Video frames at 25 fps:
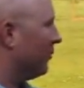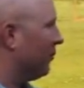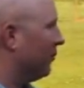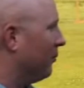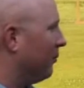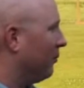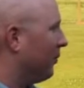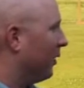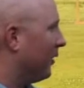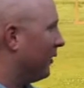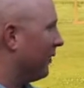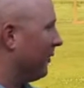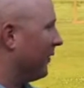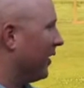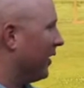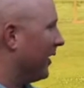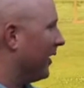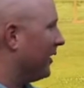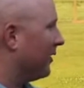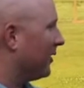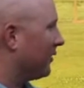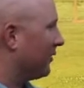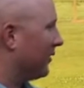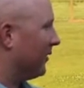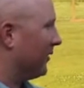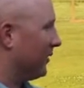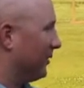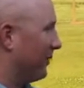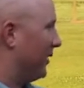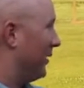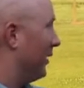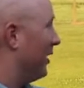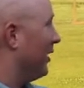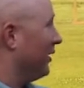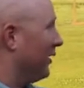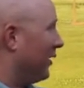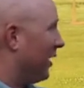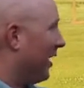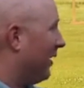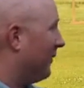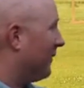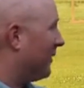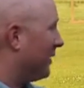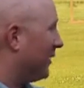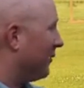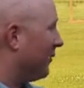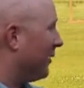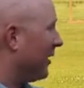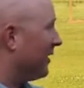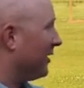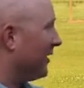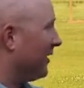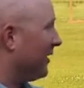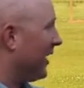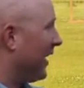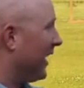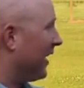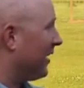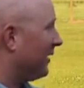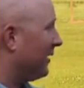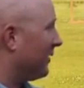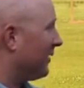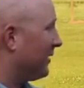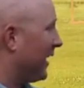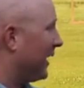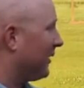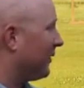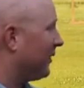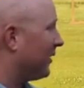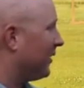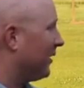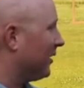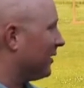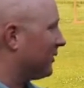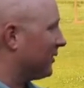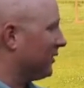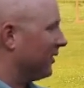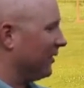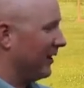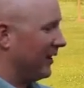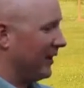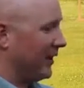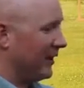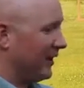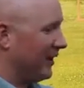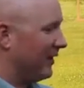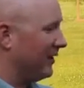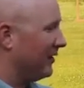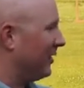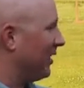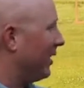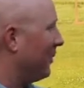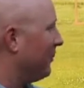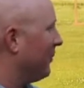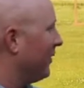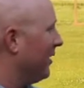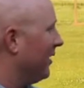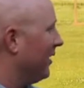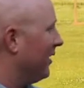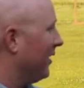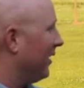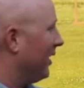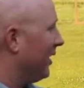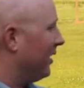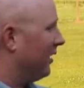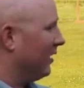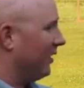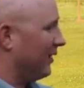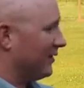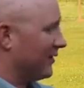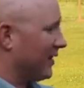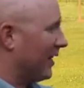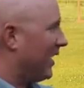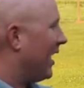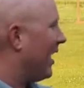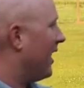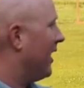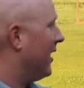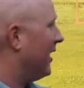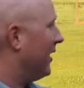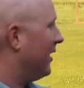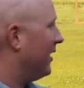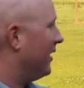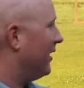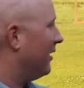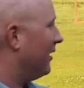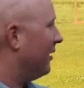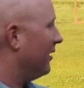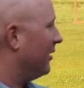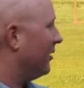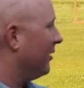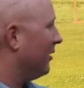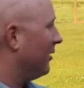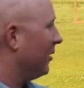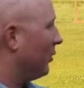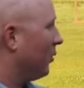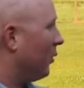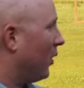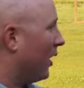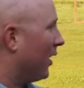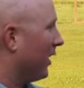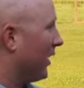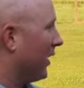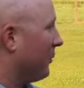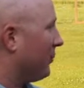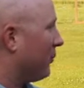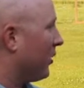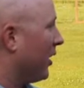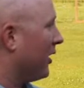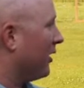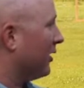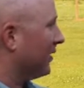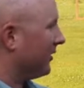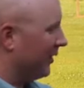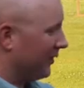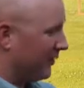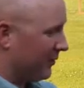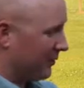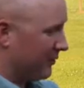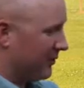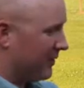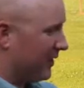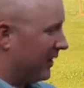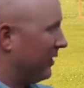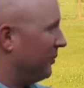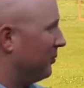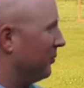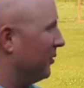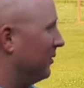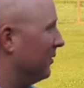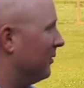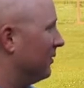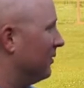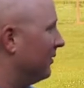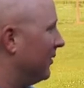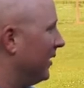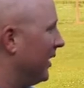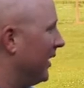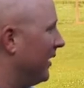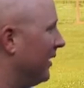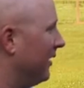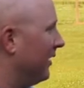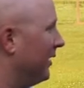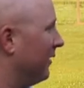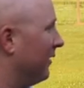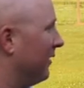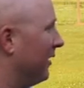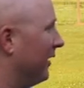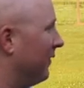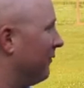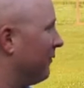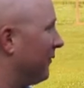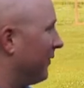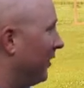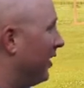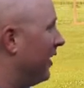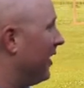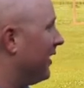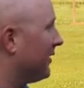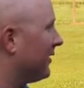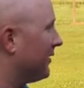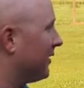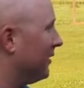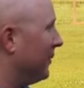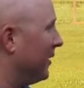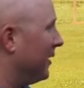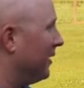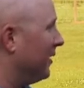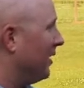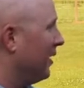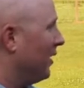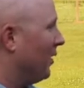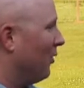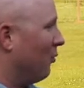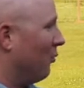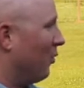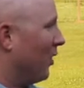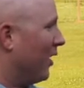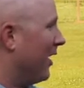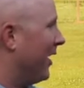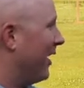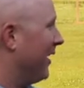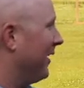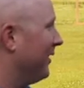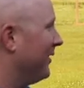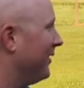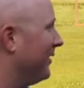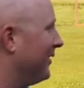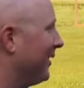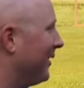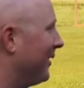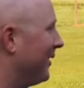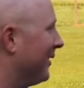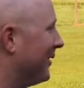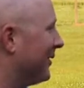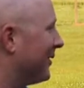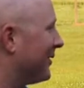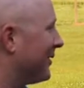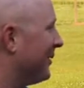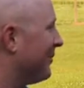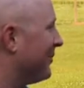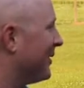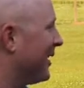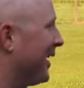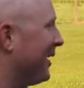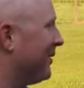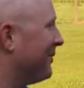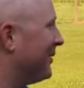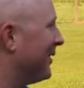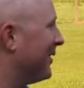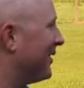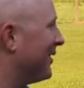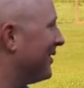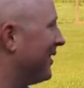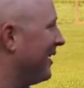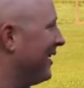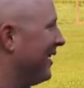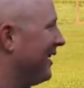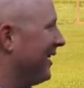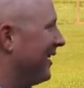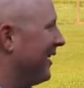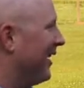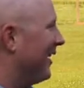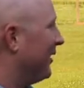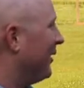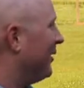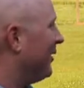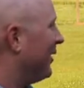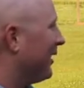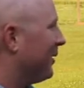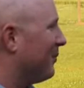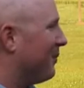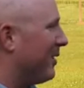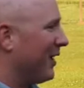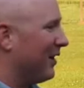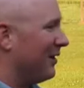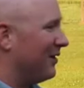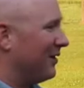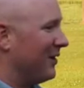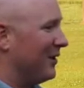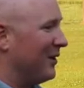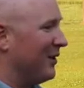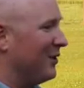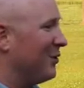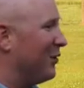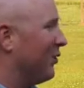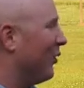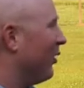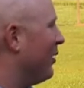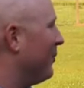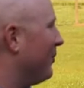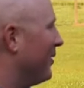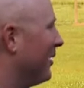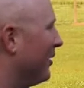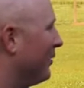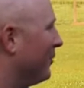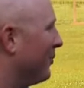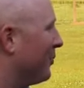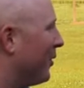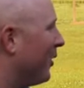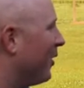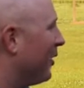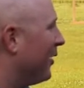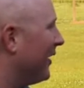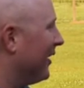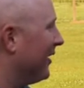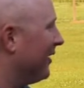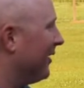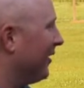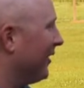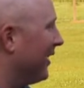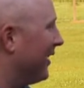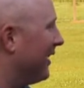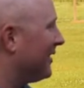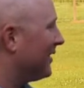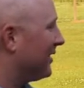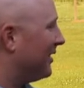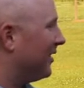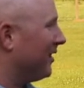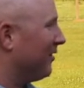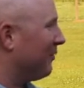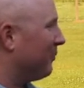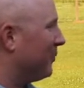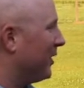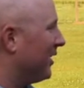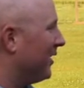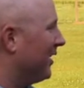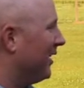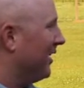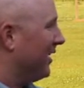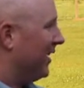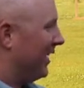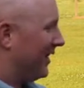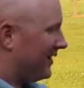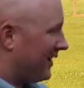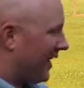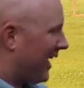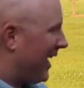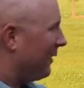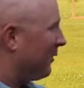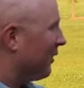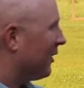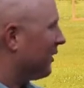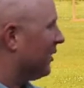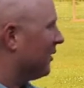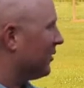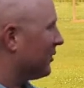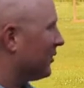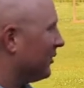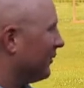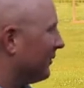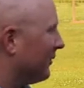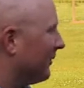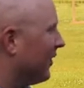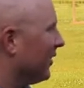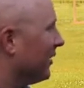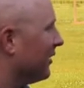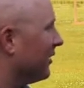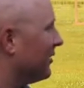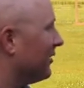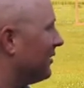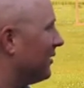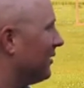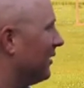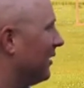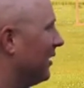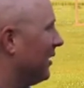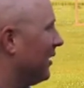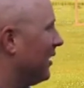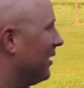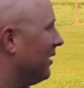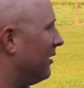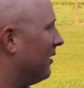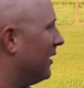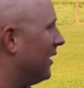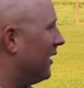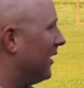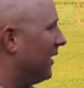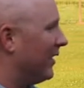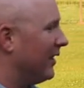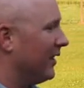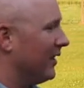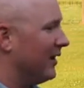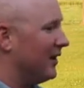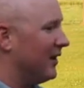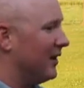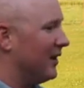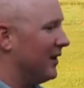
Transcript: both of our industries, obviously raising cattle is agriculture, and it ends up, as a high-end quality product on your table, right? And for us, wine, sometimes it's, you think about, enjoyment and party and all that stuff, but it's agriculture first, and